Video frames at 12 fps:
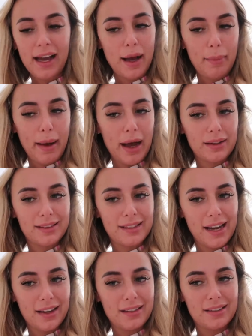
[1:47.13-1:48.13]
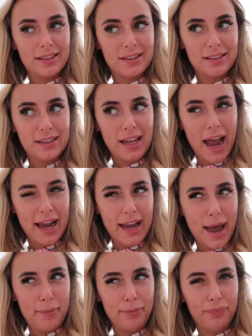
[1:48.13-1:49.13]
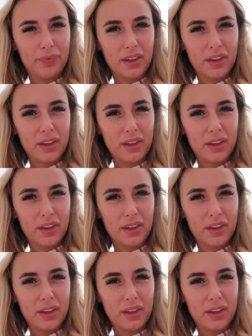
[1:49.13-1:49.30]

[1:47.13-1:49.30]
about 6 a.m.